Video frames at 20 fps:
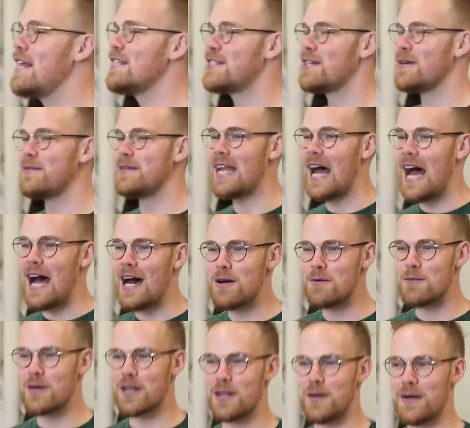And so
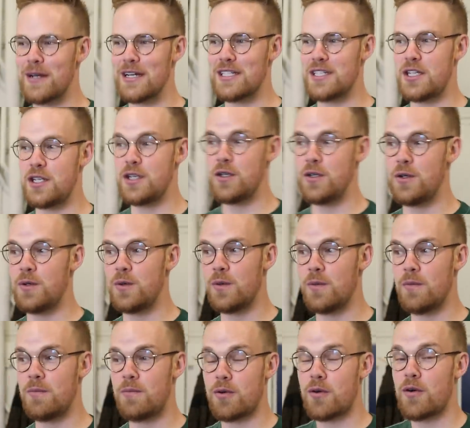now we're going to
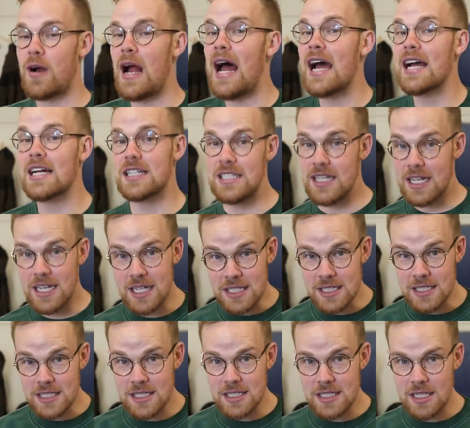
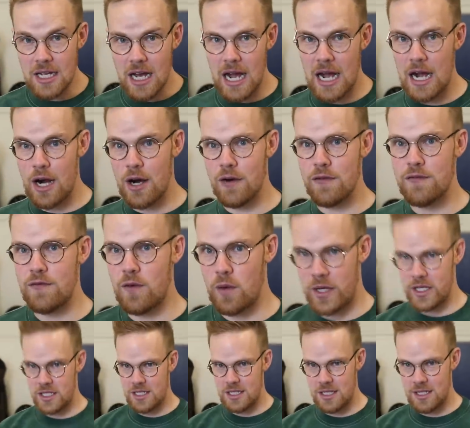practice our
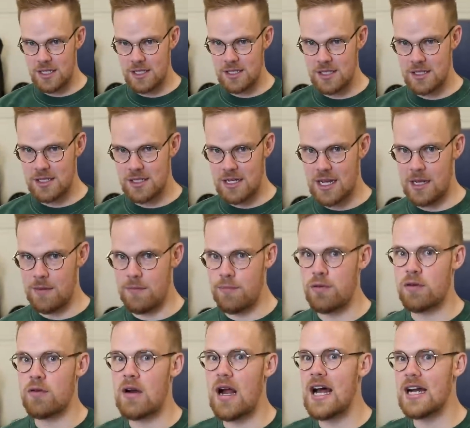voices and
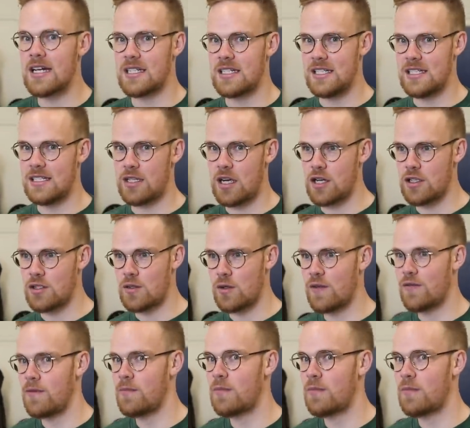practice our sort of